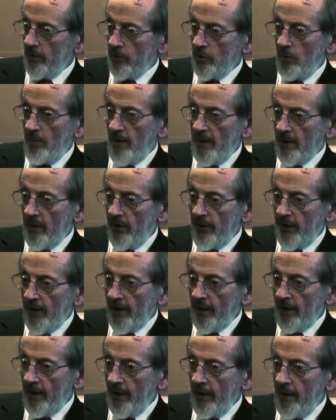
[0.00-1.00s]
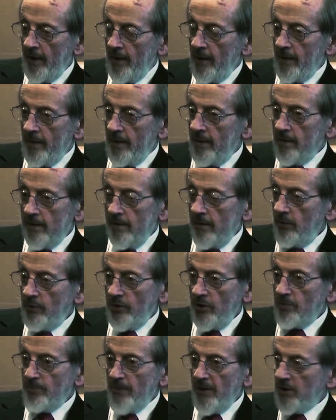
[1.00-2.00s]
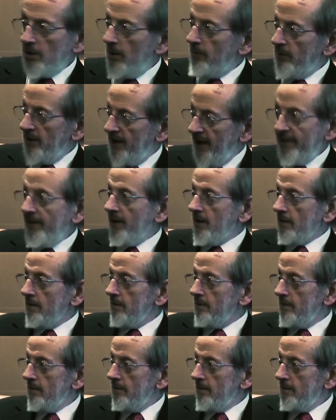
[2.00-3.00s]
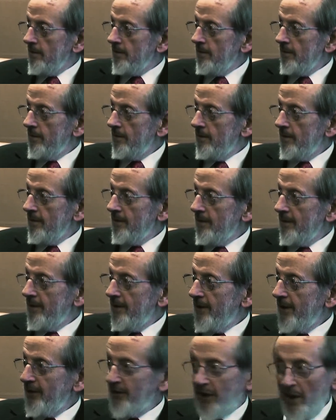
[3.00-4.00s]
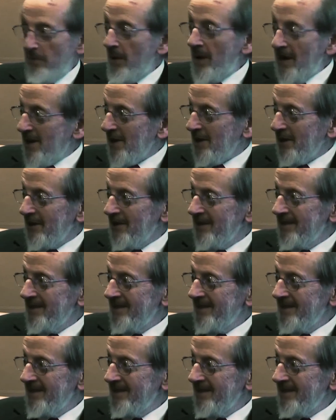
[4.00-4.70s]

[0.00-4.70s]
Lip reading: Because you make the thing, you just mix them together, and they're made.